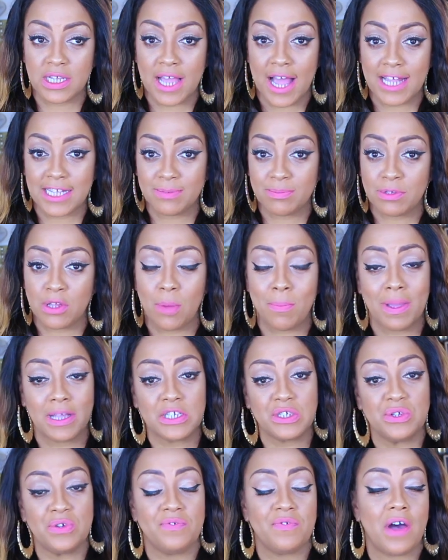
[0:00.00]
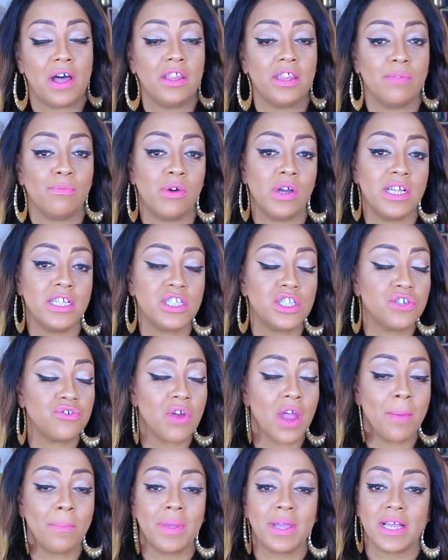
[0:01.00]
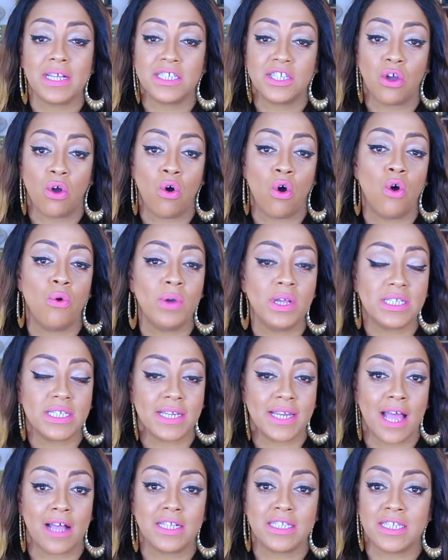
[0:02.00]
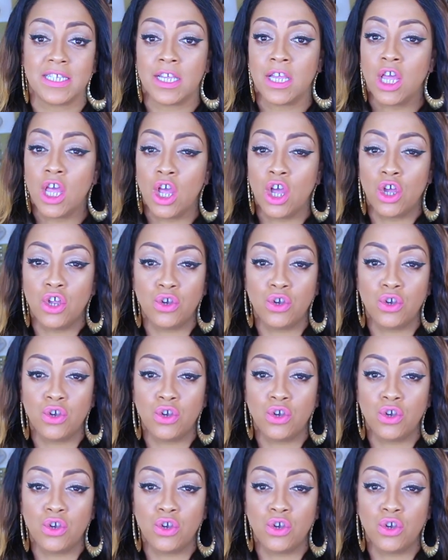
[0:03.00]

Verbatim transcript: and guys below. Make sure you follow them on Instagram because they're always announcing